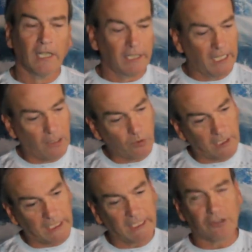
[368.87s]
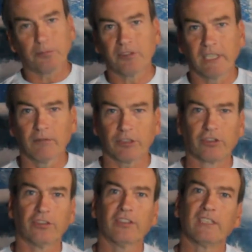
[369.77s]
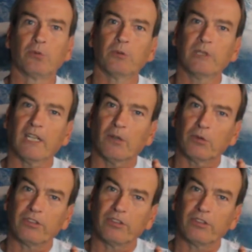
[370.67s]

And now we're a ketchup sandwich, because that's what we are.